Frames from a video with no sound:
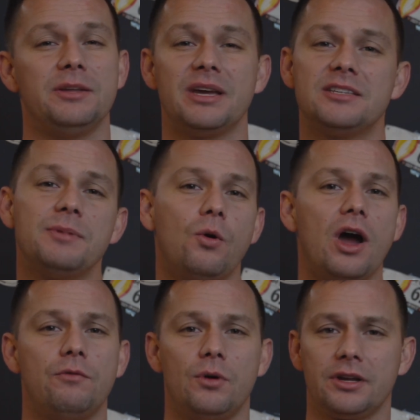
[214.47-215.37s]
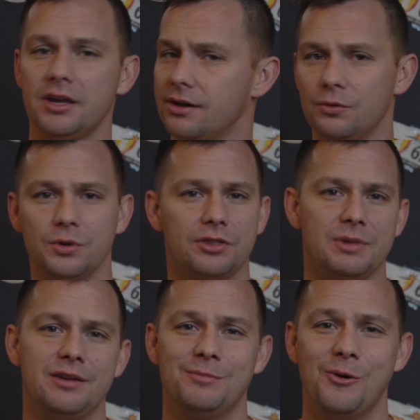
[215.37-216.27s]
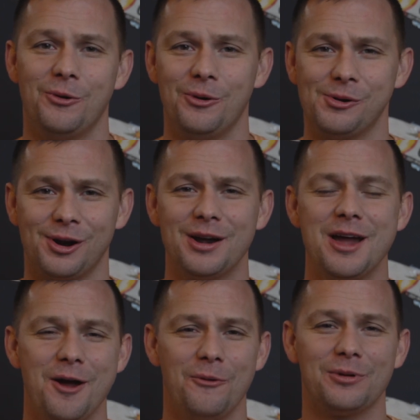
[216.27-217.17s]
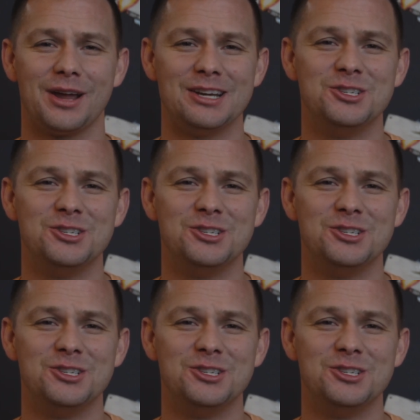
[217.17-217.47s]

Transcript: It makes my wife want to cuddle with me more when I